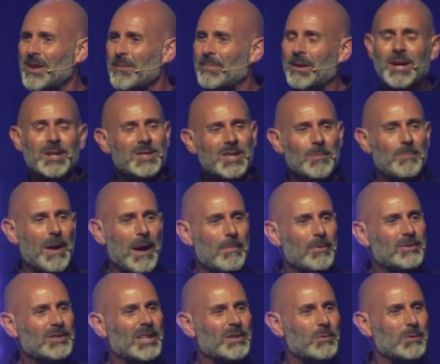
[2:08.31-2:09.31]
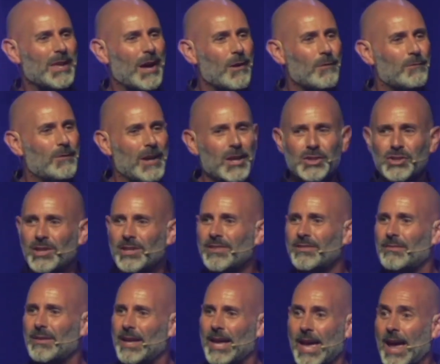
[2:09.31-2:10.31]
Because the Bible says, without vision,
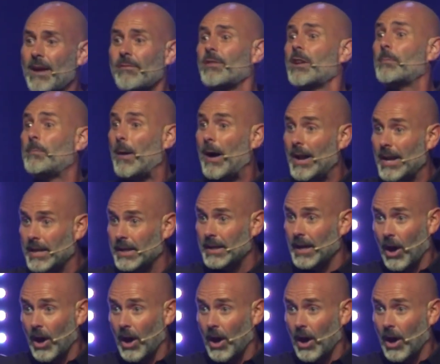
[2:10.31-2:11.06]
everybody,